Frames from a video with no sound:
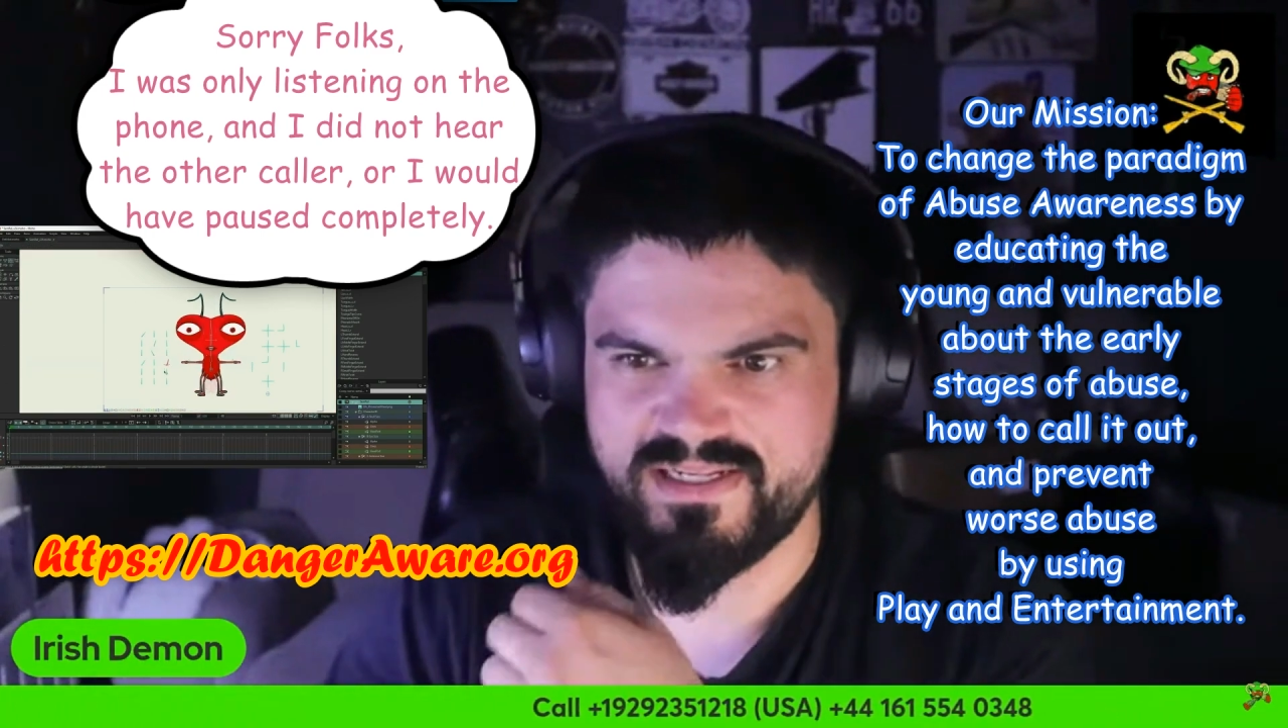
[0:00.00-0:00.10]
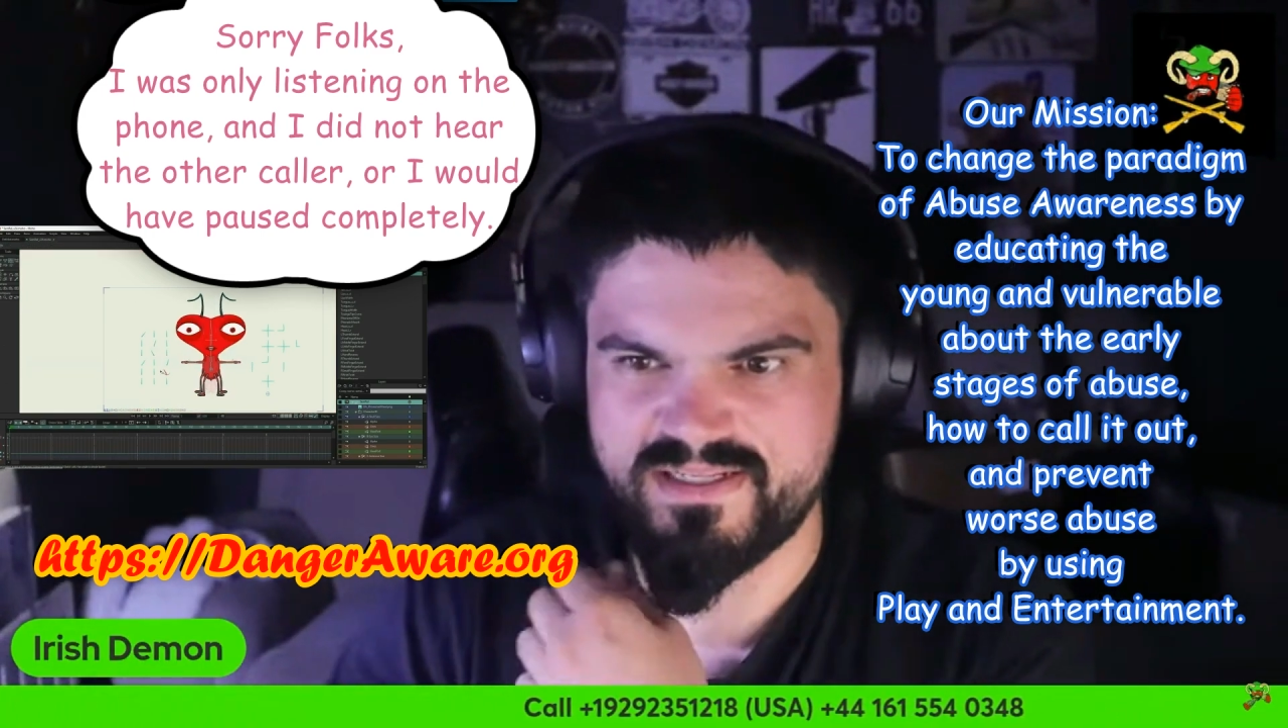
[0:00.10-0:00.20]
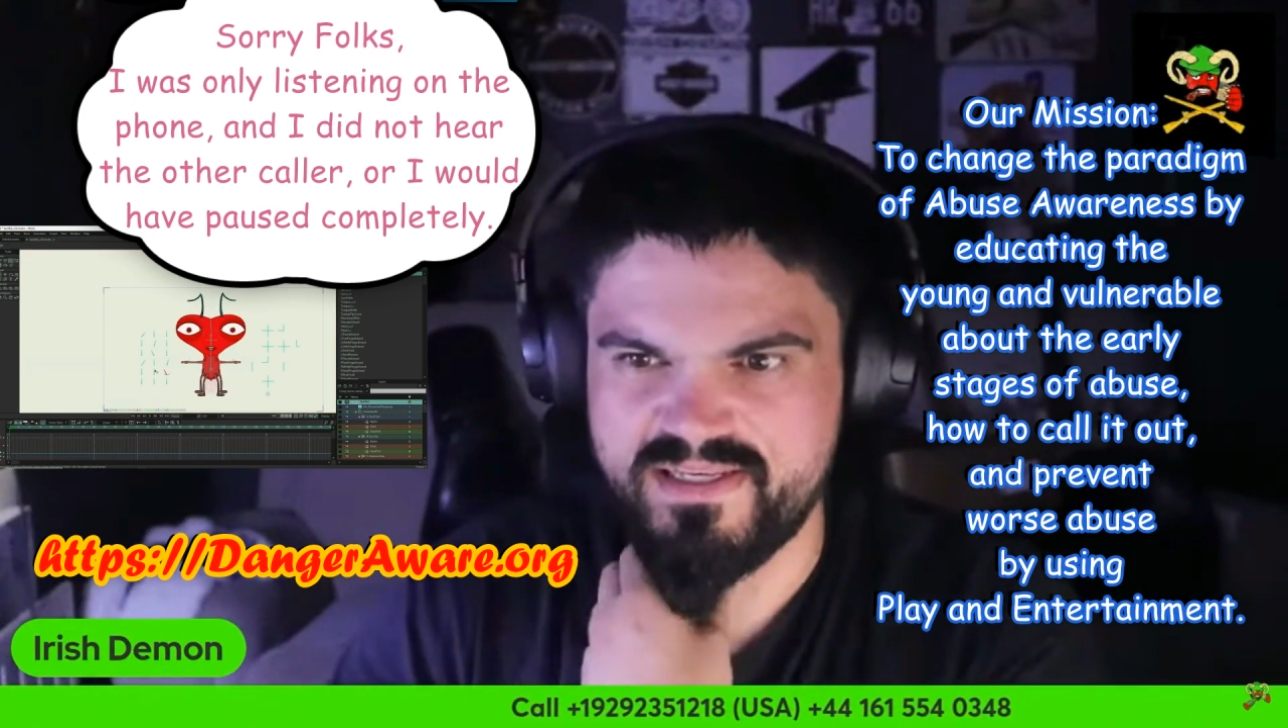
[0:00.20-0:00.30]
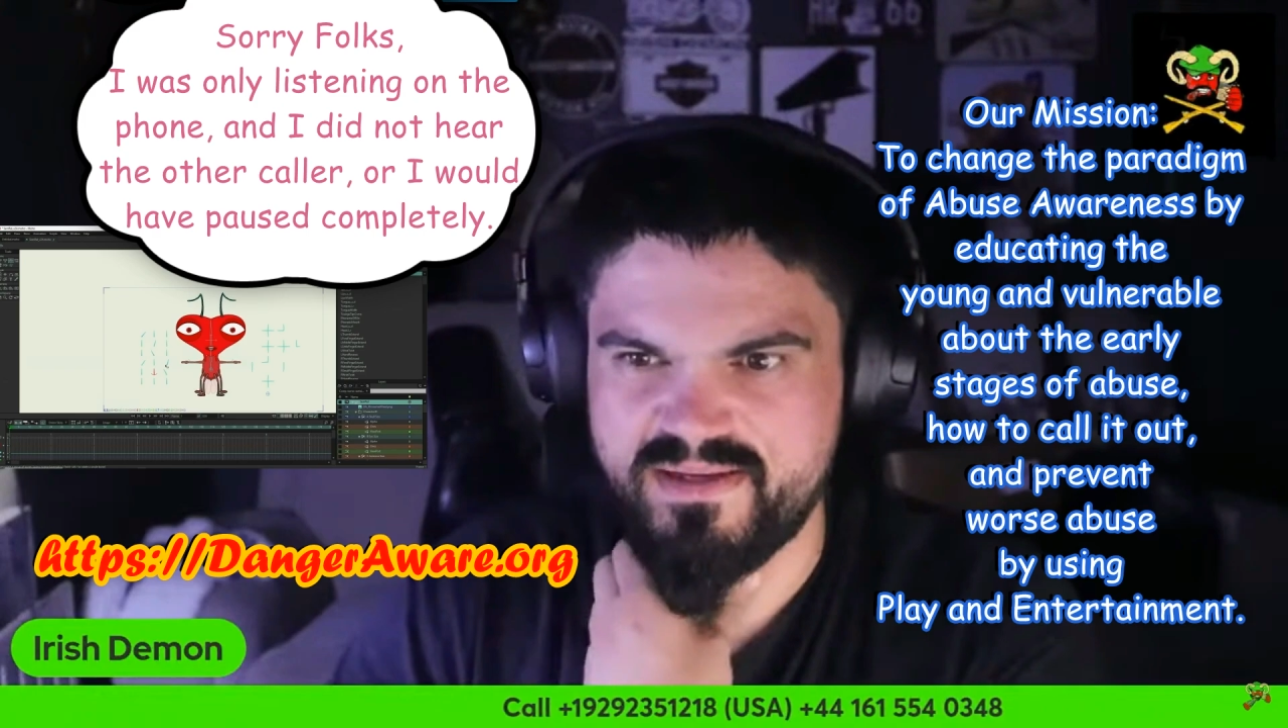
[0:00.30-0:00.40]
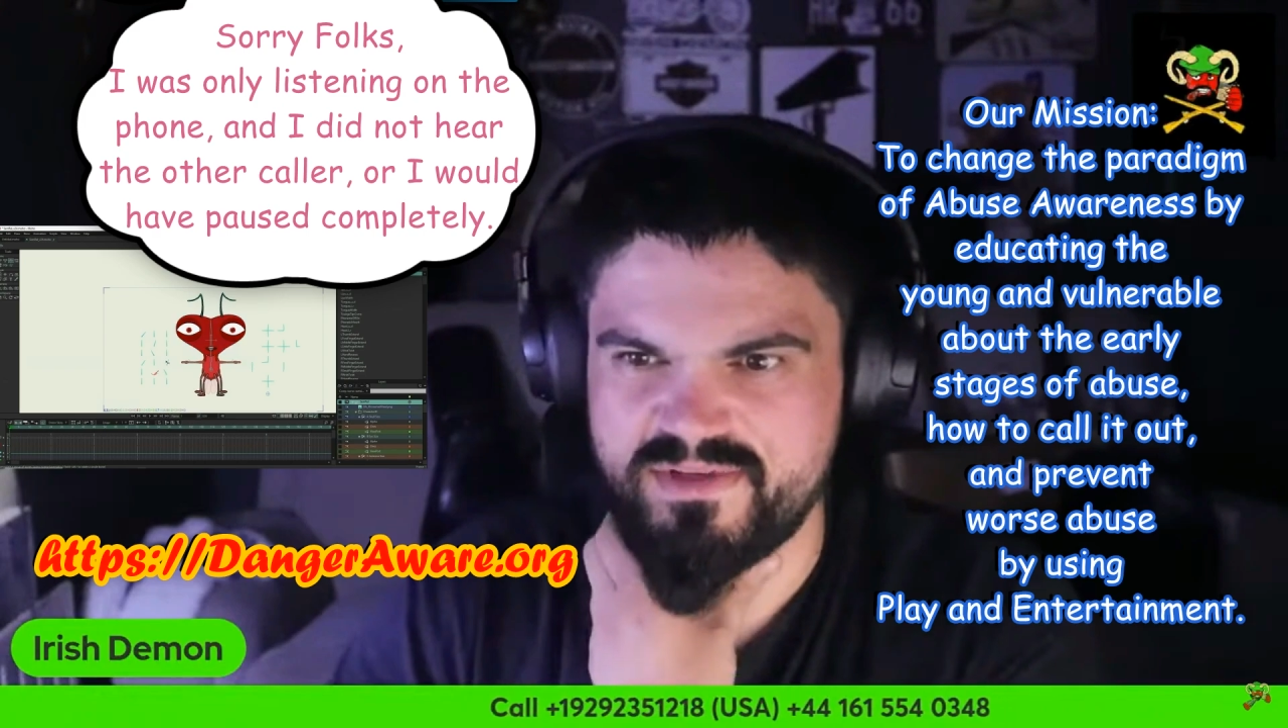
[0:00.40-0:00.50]
at the
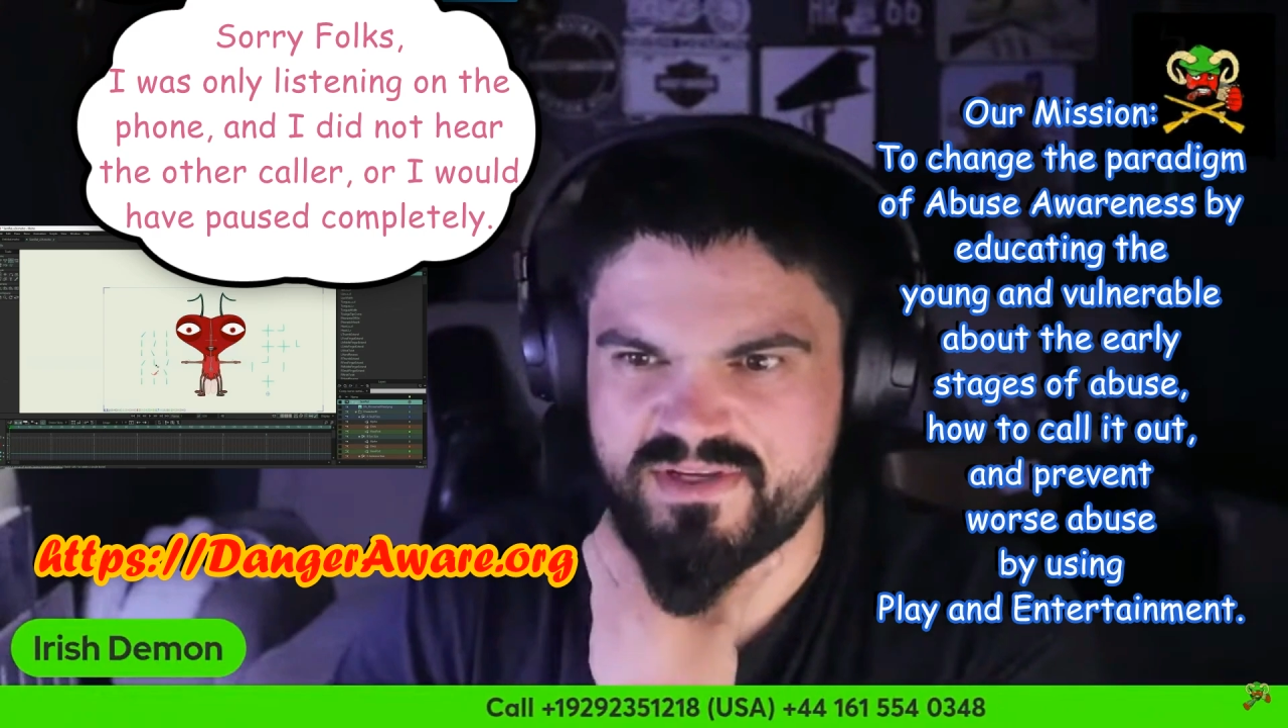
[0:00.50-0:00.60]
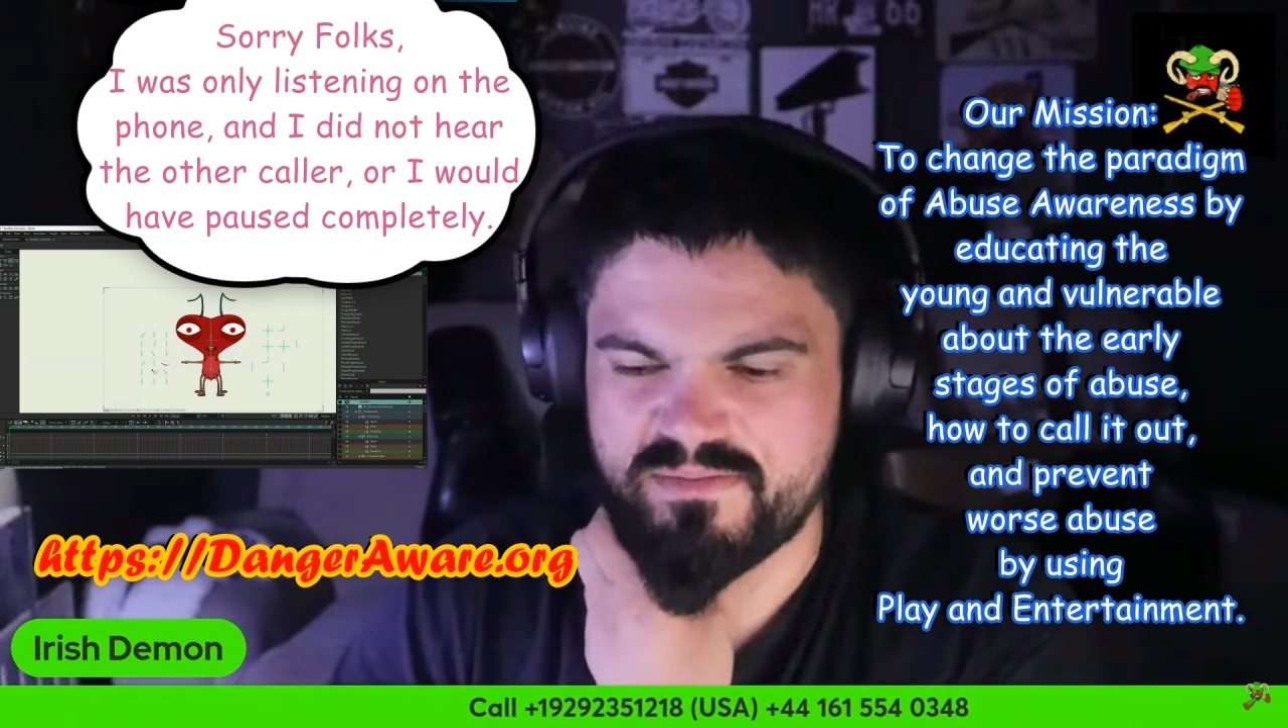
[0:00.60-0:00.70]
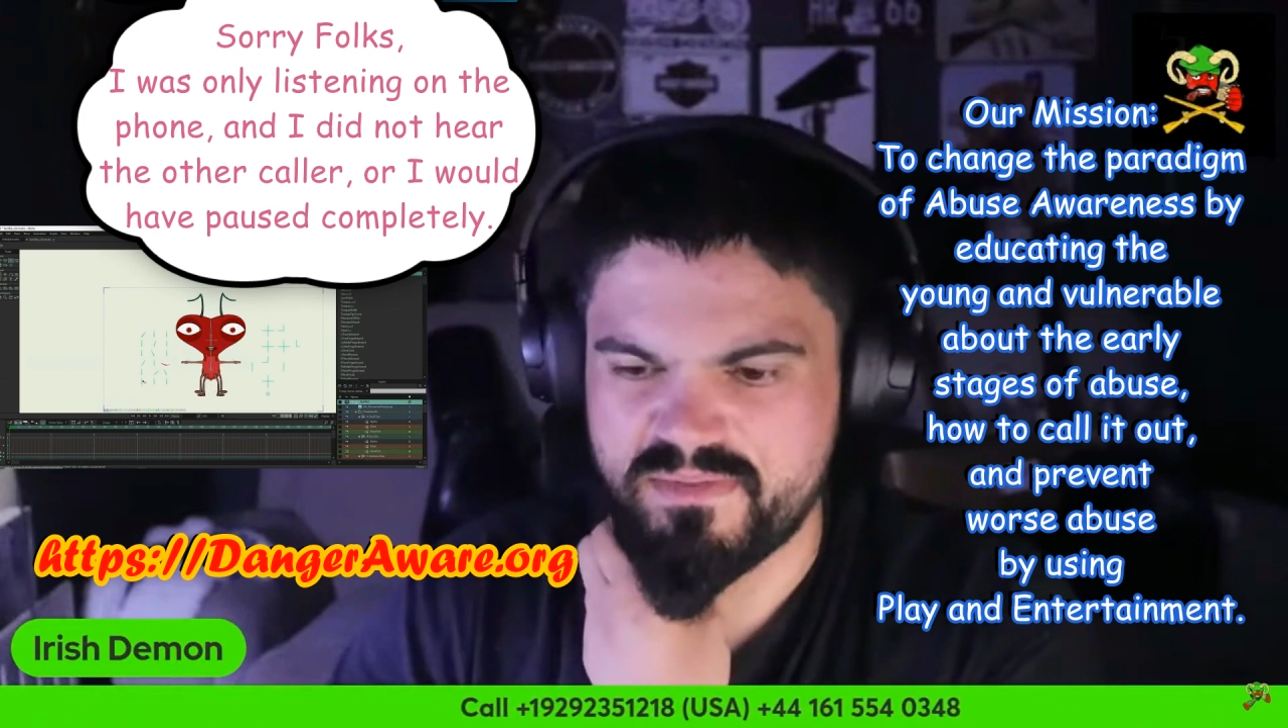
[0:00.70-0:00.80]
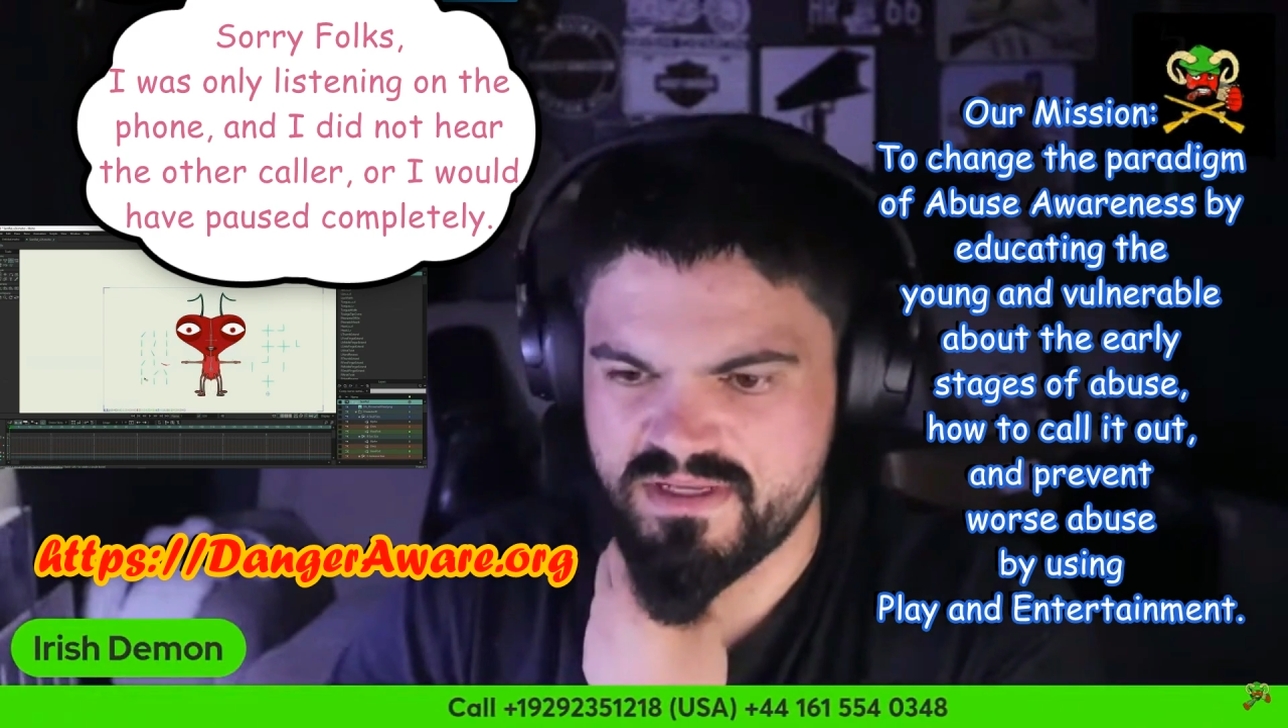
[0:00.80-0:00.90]
same time.